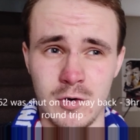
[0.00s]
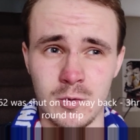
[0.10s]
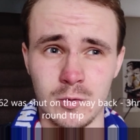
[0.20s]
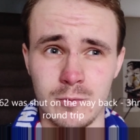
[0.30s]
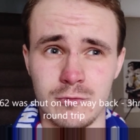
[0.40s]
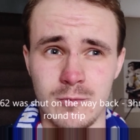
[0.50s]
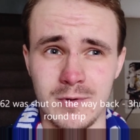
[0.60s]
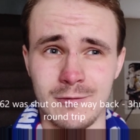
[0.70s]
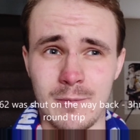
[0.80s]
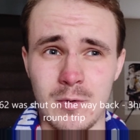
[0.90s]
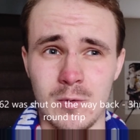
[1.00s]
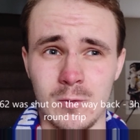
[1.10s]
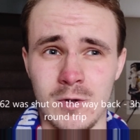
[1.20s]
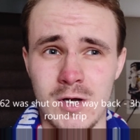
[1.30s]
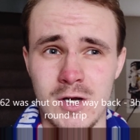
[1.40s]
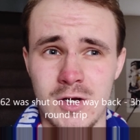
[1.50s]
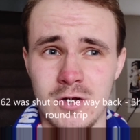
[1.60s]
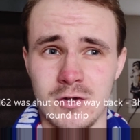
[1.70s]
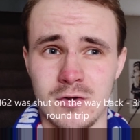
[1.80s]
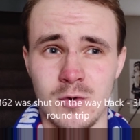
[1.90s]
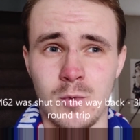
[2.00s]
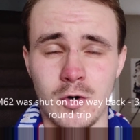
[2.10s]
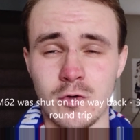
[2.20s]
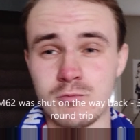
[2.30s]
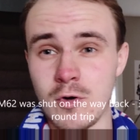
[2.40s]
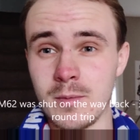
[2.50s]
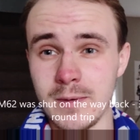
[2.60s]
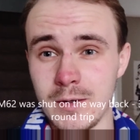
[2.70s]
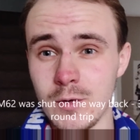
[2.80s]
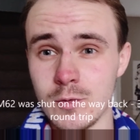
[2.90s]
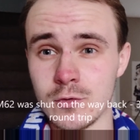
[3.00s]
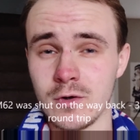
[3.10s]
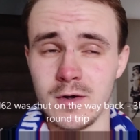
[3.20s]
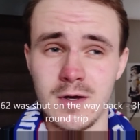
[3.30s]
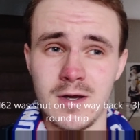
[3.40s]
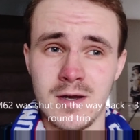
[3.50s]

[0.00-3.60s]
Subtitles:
Oldham from Liverpool to watch us probably lose.